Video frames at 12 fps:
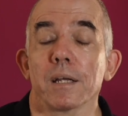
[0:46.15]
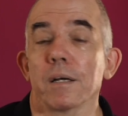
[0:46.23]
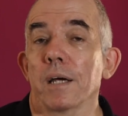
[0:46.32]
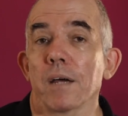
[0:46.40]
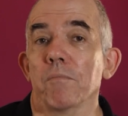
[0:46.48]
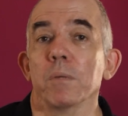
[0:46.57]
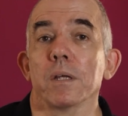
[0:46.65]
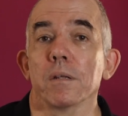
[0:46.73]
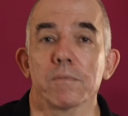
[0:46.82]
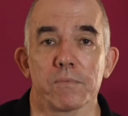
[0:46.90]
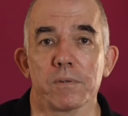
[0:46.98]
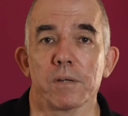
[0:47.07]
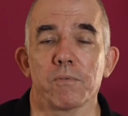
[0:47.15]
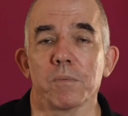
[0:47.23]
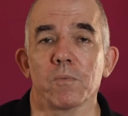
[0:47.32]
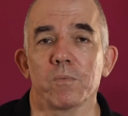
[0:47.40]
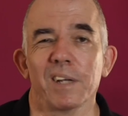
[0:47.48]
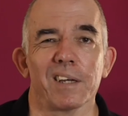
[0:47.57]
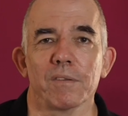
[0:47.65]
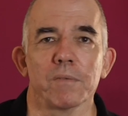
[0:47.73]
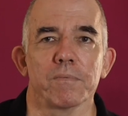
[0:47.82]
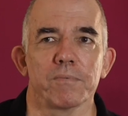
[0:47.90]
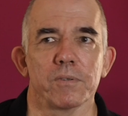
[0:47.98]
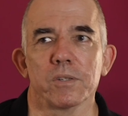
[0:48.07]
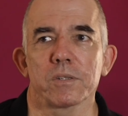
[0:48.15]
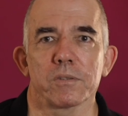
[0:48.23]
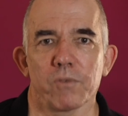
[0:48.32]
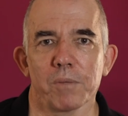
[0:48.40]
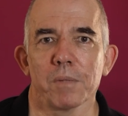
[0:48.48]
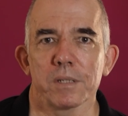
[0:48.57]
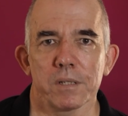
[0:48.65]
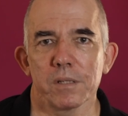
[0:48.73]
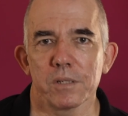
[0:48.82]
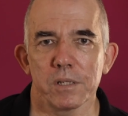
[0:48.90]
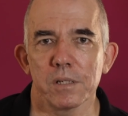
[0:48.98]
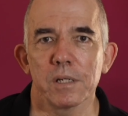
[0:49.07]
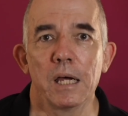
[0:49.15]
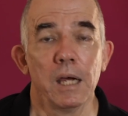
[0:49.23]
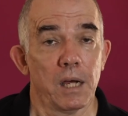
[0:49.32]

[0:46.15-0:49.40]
and I have been for every day of the first three months of this year.